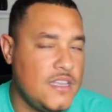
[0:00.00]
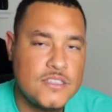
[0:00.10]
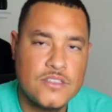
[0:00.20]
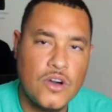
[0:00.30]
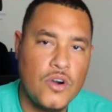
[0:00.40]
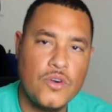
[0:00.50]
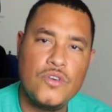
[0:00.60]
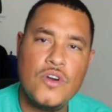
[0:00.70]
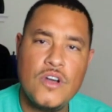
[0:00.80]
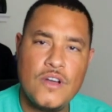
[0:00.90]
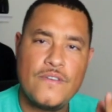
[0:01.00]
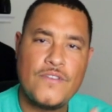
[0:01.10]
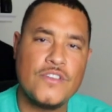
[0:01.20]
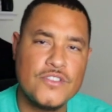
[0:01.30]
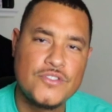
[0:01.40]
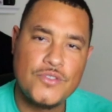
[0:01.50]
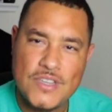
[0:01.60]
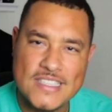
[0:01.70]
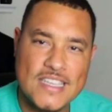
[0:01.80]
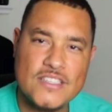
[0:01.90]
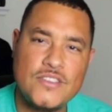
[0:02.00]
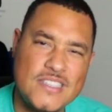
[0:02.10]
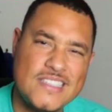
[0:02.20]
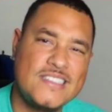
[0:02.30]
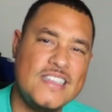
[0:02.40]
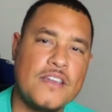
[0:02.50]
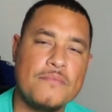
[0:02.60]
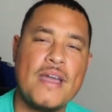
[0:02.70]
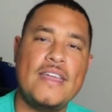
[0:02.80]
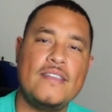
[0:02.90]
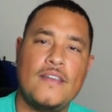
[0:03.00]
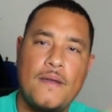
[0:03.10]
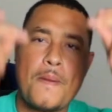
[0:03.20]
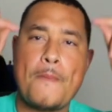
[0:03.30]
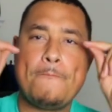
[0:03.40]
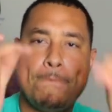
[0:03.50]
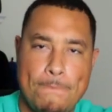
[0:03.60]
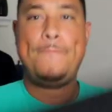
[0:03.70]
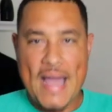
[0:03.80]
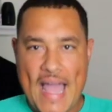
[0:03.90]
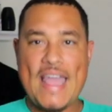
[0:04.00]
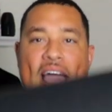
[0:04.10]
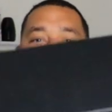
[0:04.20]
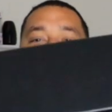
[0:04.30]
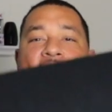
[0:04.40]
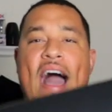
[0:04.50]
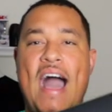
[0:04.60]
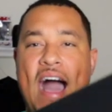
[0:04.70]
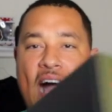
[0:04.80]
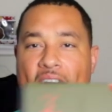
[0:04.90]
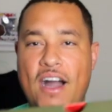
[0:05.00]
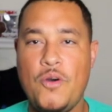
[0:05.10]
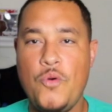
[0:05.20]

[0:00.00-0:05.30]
So further ado, let's get to the sneaker, man. Fire!